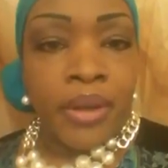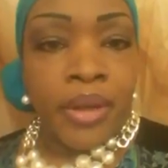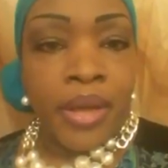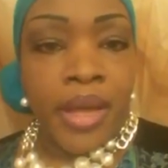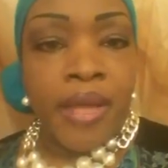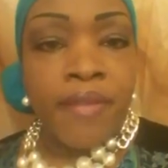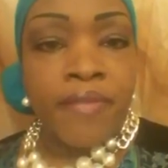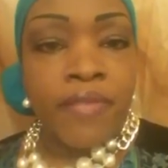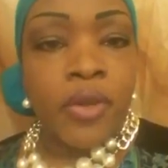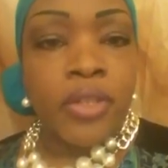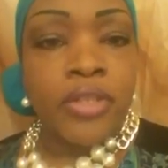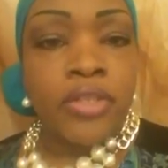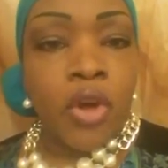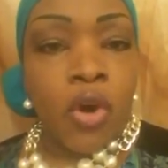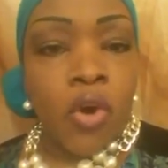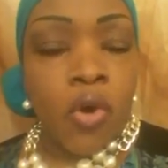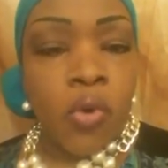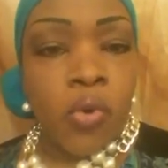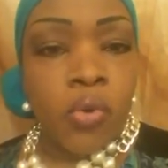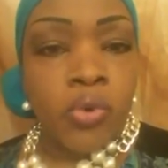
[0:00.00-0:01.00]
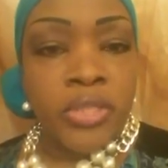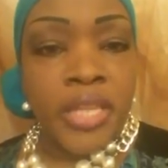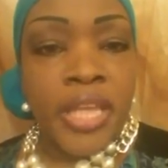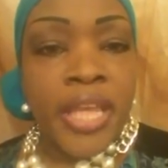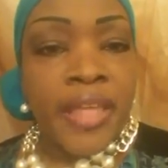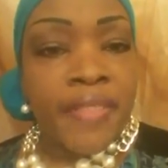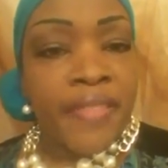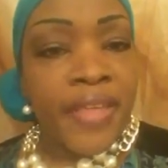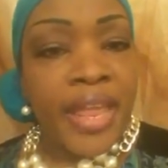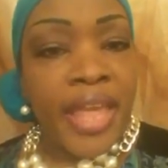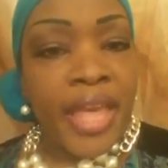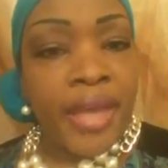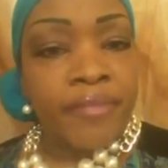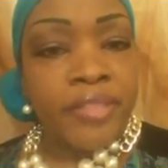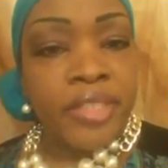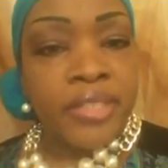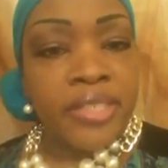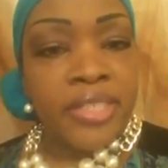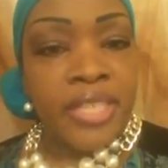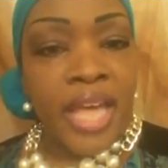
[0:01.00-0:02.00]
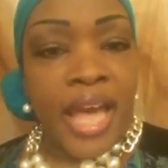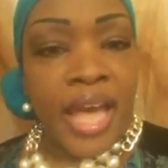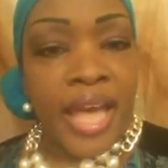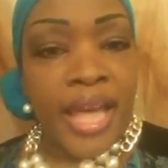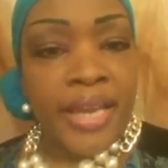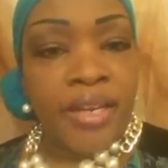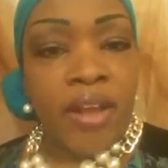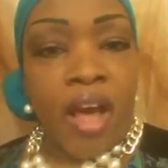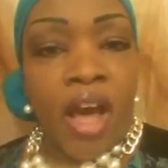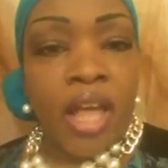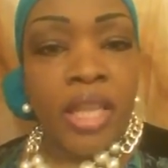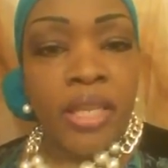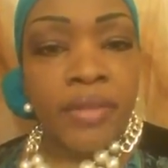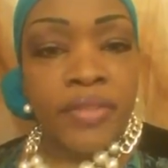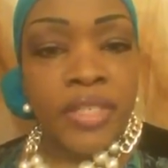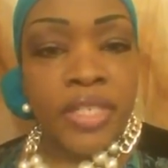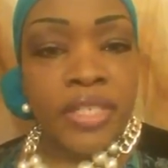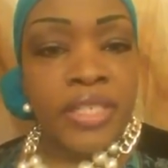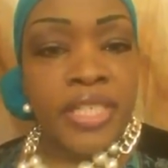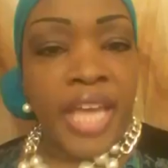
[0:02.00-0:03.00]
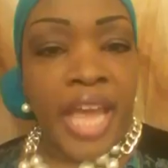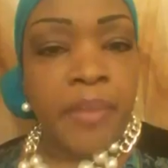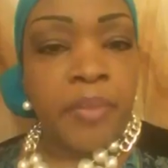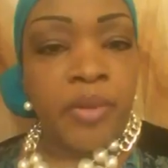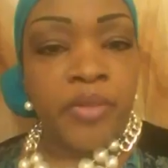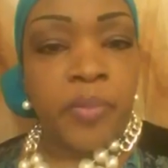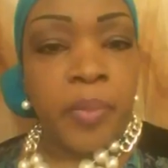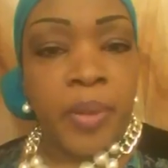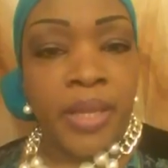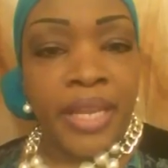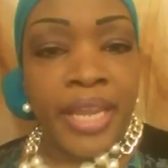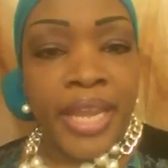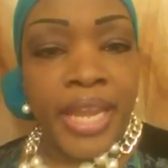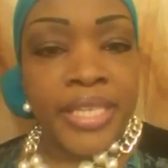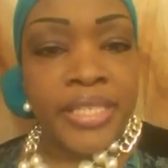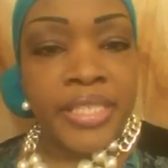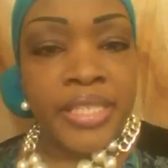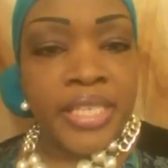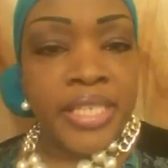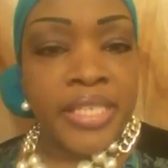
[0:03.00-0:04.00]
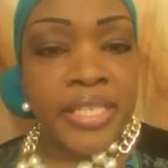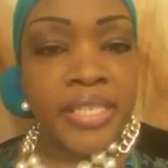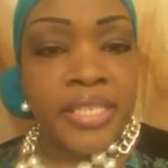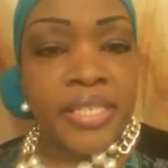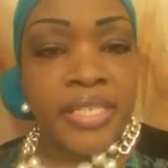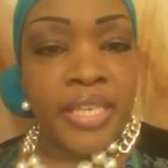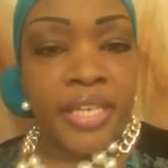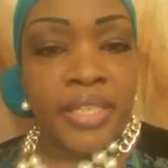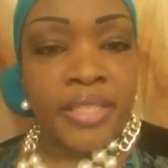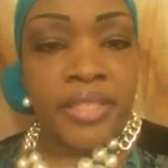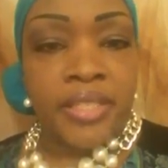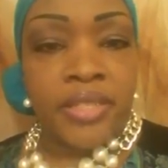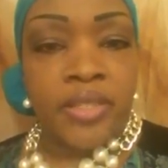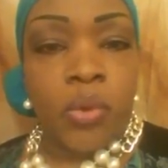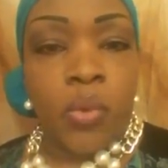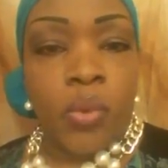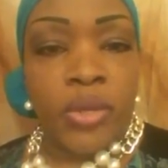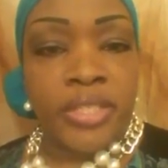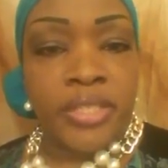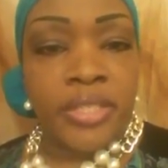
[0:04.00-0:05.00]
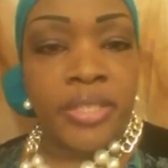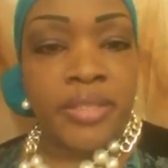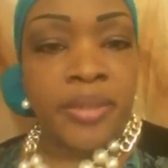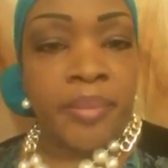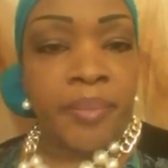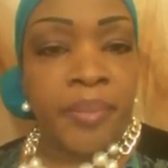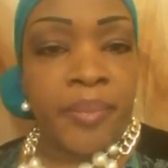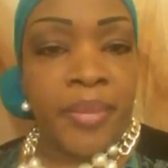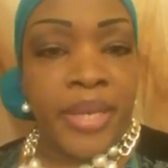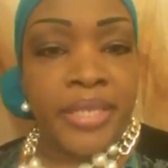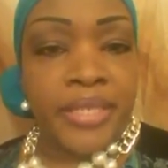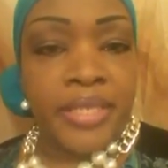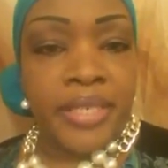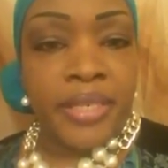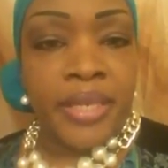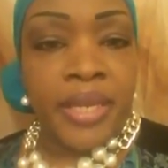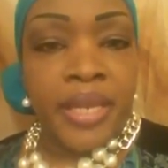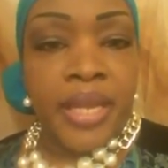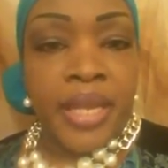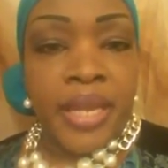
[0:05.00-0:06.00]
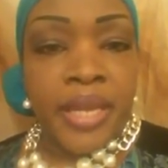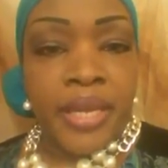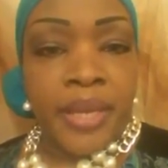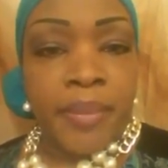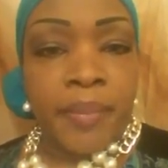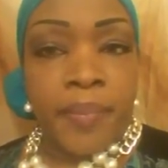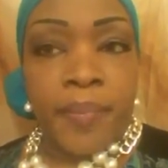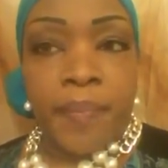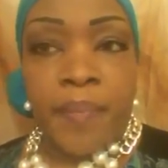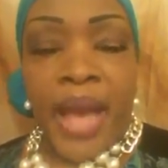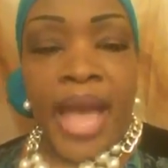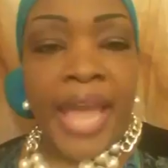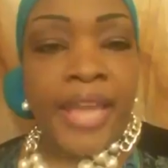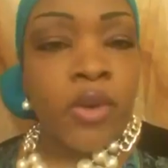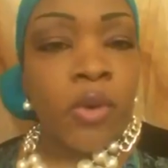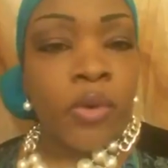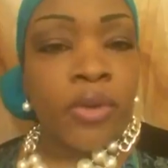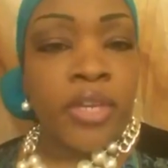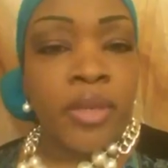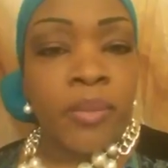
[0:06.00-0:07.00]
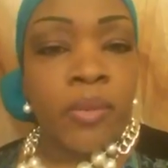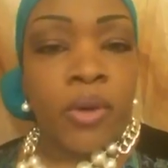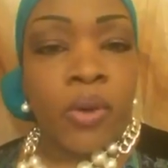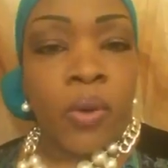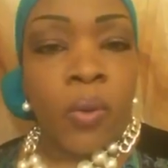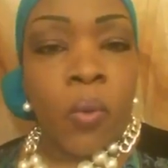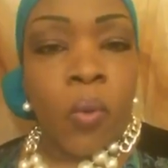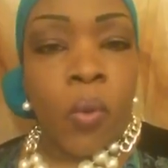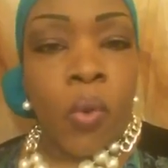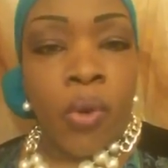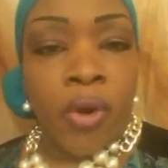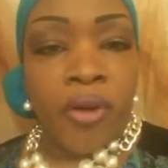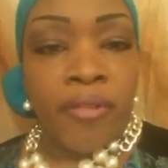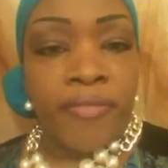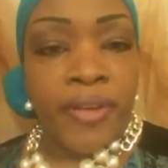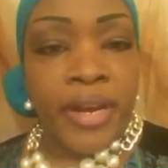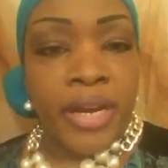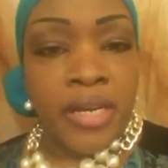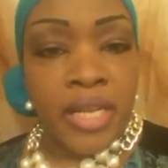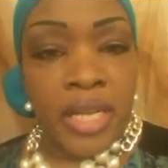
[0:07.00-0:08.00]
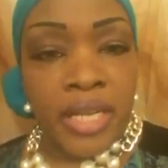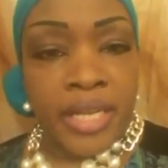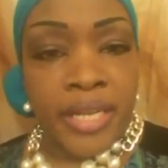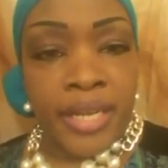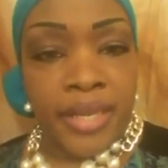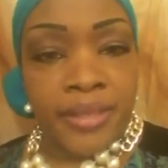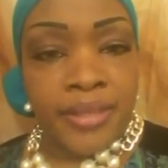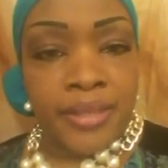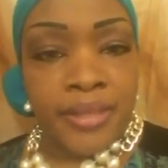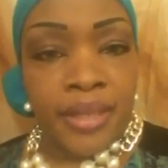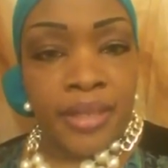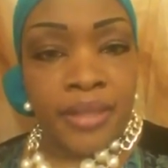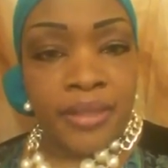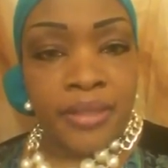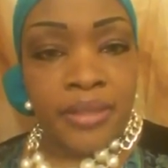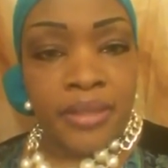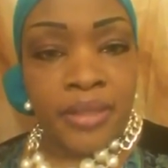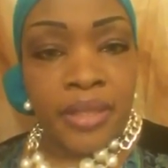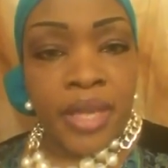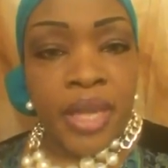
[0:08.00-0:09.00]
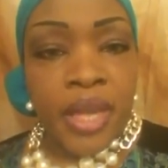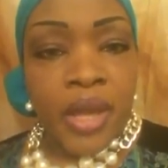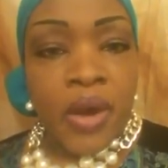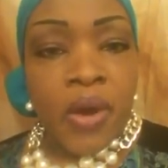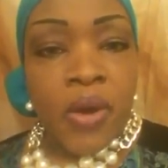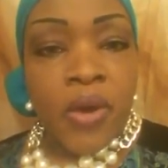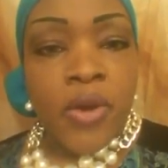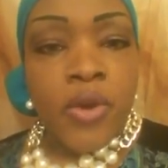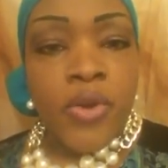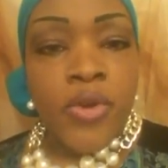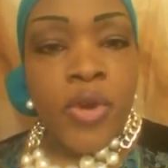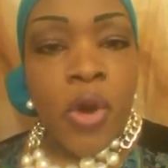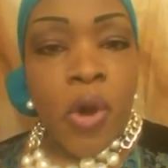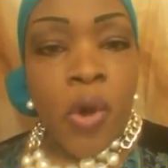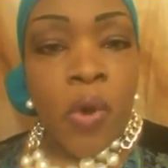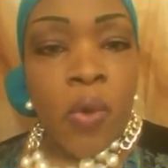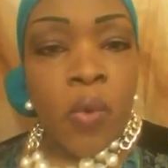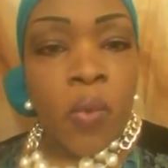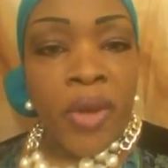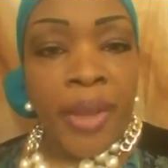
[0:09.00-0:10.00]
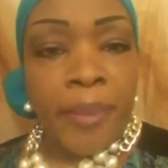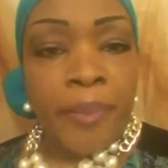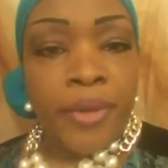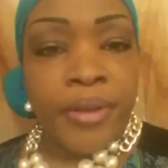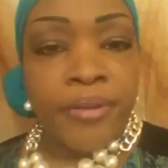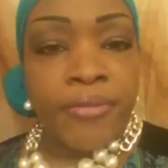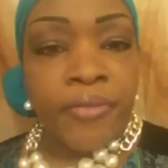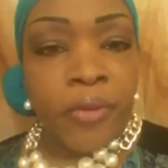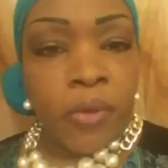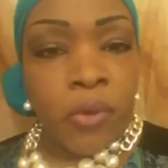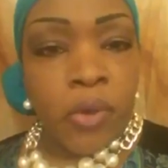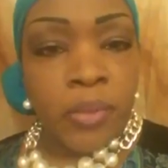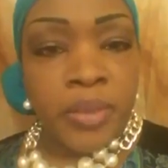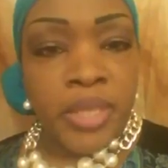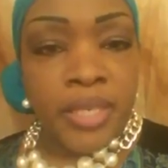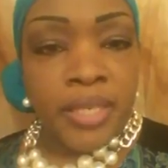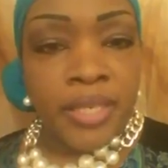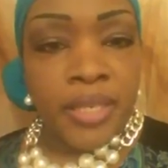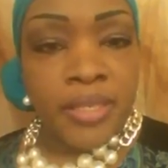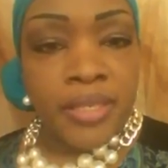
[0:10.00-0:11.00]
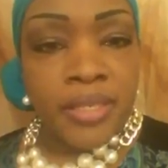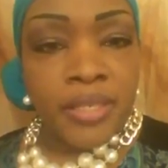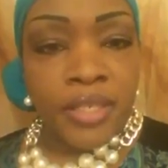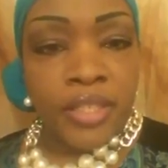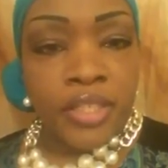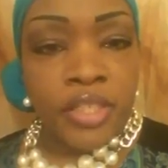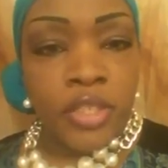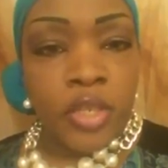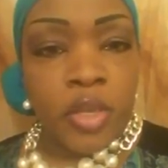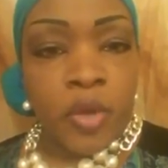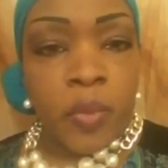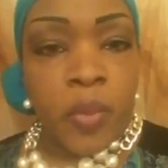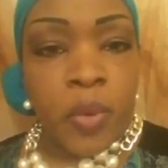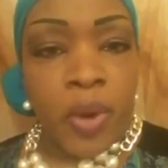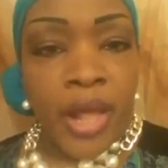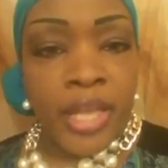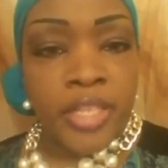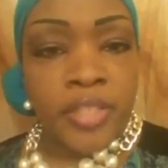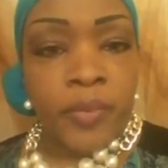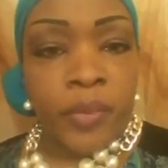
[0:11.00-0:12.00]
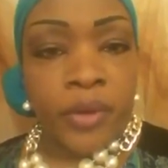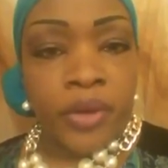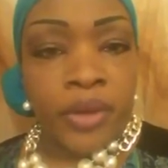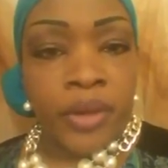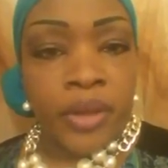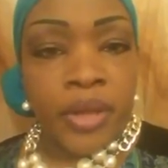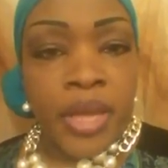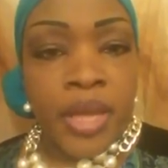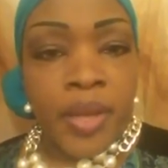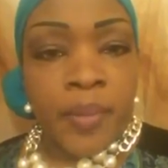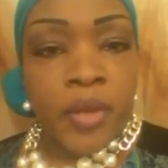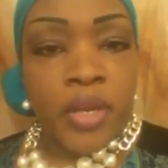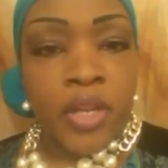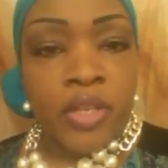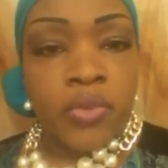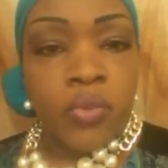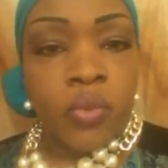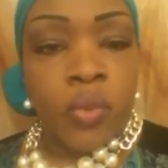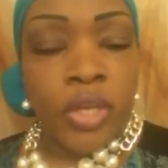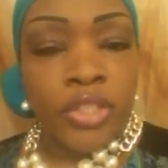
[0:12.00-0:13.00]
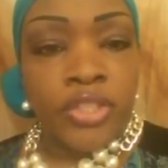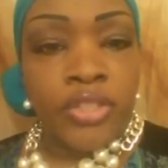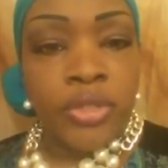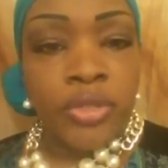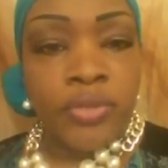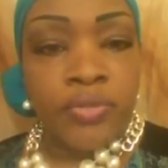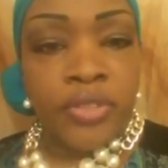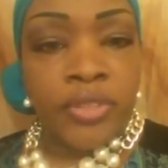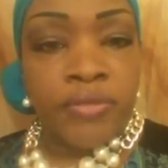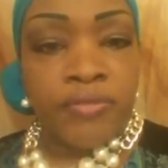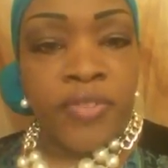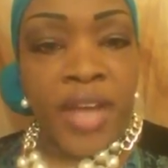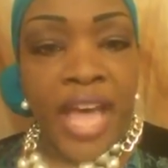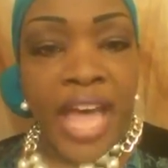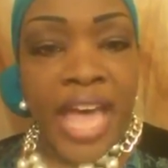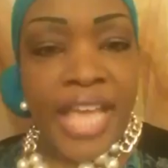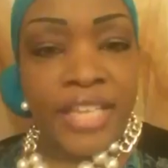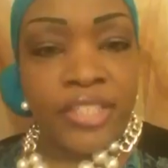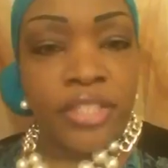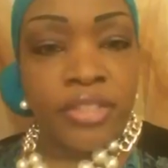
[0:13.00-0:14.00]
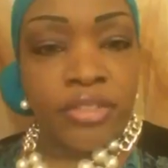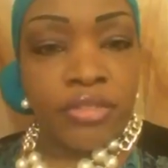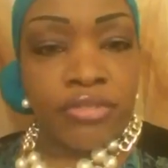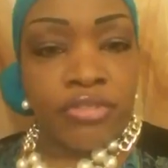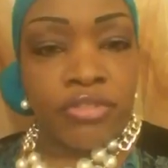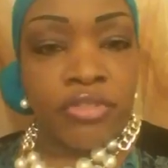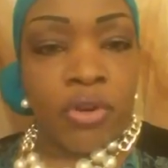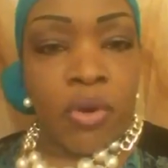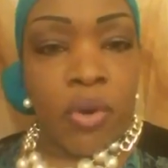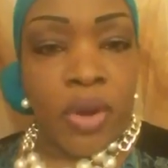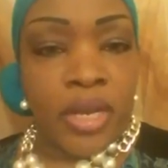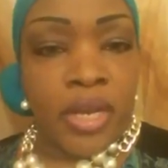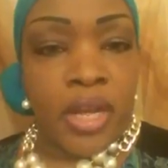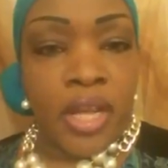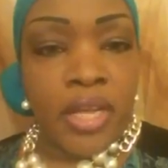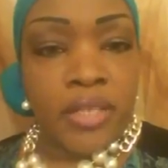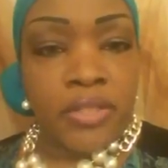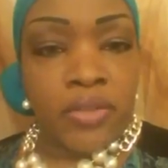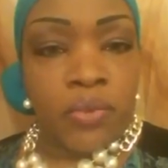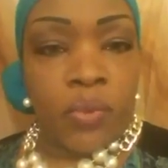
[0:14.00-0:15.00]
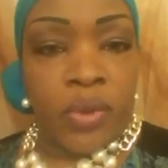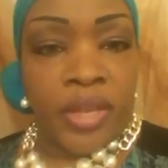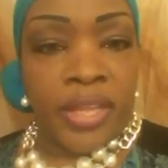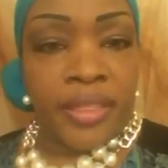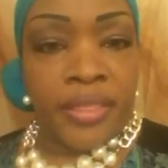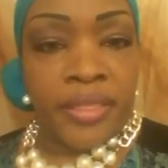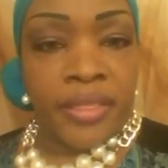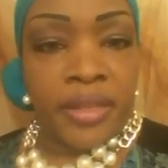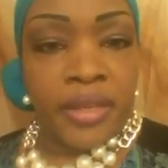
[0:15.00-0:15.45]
And for those that have designed all of these type of plagues and these sick, twisted, demented biochemical warfare against us, no weapon formed against us shall prosper. Because what you've devised to destroy us with,